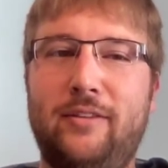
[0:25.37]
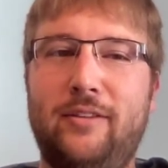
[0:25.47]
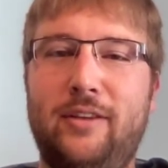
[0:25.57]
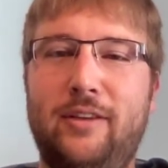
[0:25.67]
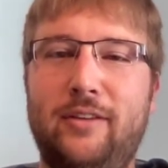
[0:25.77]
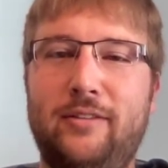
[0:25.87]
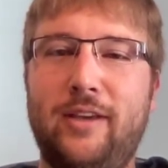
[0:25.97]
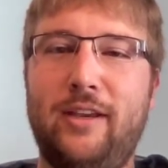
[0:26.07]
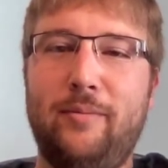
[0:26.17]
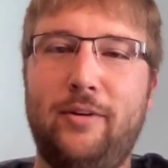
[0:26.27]
the
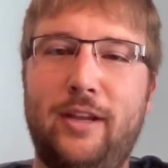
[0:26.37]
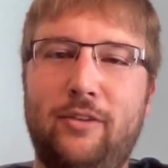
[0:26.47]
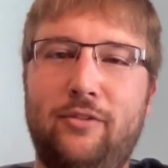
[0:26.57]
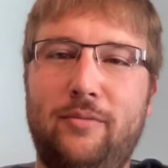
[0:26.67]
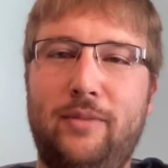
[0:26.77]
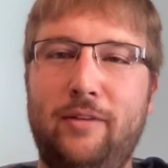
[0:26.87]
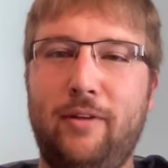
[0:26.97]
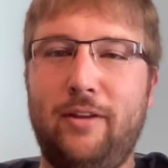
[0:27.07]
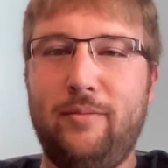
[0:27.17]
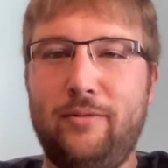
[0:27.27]
signing protection being run
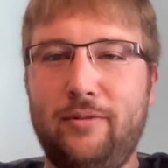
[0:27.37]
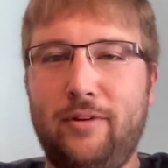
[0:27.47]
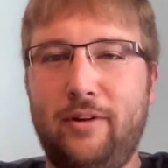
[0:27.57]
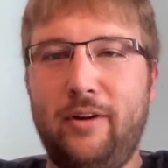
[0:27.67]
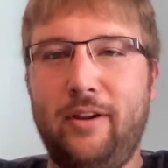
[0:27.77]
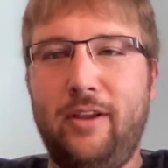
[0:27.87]
on the bootloader.